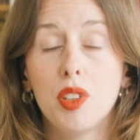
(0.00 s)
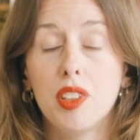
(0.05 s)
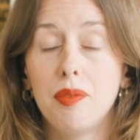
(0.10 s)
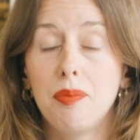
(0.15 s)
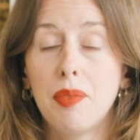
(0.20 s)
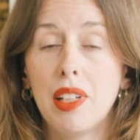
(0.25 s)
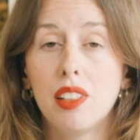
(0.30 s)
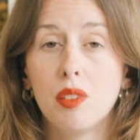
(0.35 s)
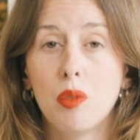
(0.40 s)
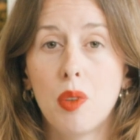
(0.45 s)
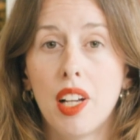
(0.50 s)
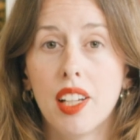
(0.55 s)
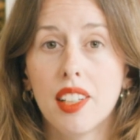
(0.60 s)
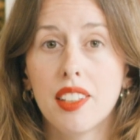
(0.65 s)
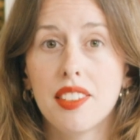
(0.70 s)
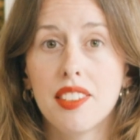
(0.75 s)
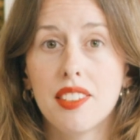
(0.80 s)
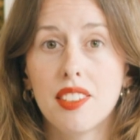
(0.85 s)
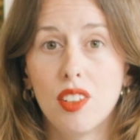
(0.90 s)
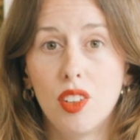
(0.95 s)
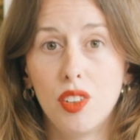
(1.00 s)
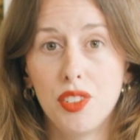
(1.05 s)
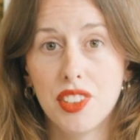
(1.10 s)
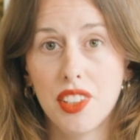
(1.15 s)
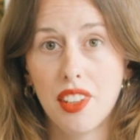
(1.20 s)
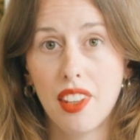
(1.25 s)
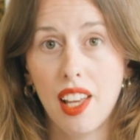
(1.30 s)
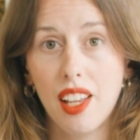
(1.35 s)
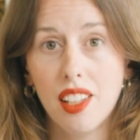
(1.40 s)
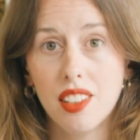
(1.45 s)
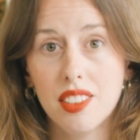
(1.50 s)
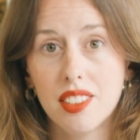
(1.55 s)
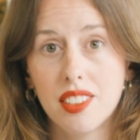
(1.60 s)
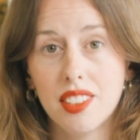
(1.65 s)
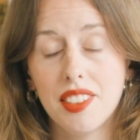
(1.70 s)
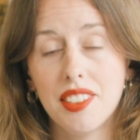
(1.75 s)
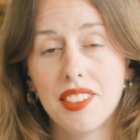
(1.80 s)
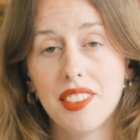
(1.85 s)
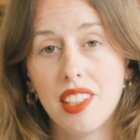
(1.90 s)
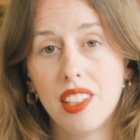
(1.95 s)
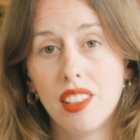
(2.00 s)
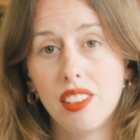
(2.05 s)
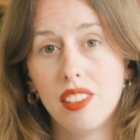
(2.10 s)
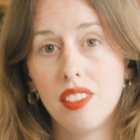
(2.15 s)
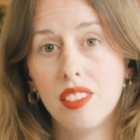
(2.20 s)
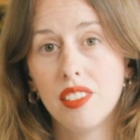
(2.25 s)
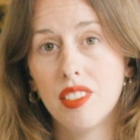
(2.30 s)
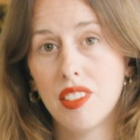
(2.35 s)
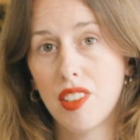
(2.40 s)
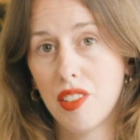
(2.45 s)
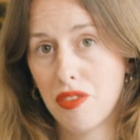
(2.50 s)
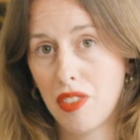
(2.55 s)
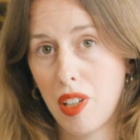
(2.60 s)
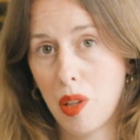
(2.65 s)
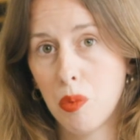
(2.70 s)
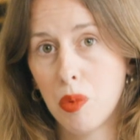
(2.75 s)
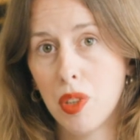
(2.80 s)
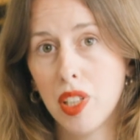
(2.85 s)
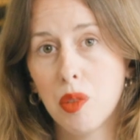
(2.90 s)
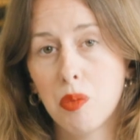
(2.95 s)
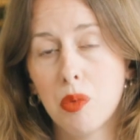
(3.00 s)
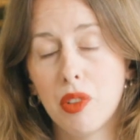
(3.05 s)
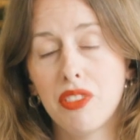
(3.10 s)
can melt wax onto that to seal the fabric,